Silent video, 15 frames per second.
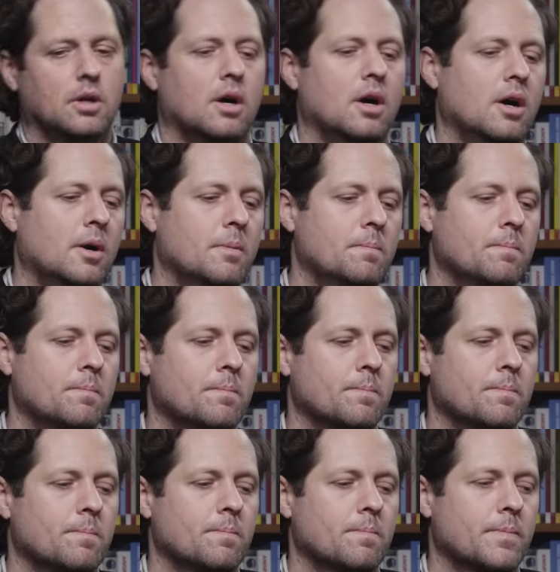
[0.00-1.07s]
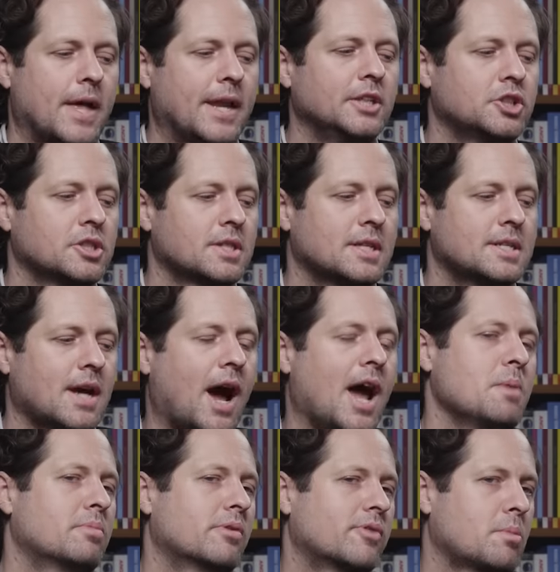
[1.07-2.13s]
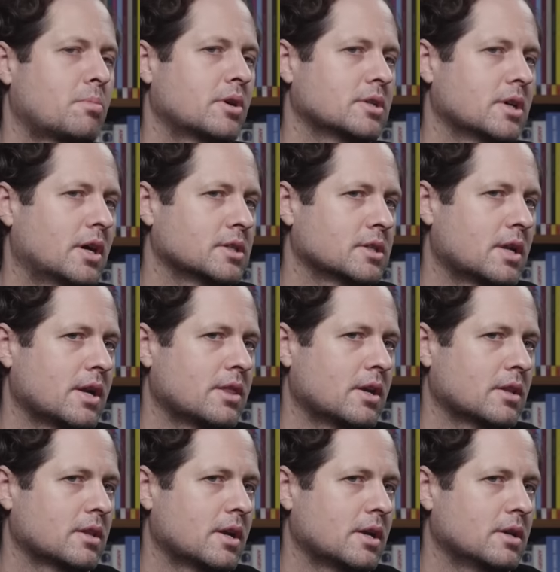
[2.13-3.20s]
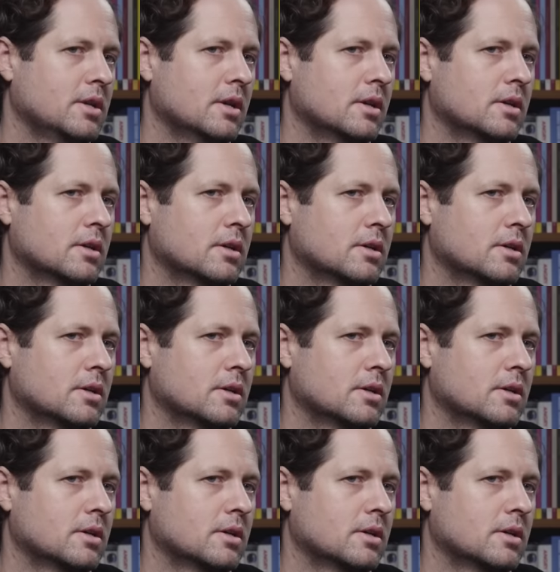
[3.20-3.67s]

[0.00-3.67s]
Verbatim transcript: Um, that is just the type of reportage that I think that I did.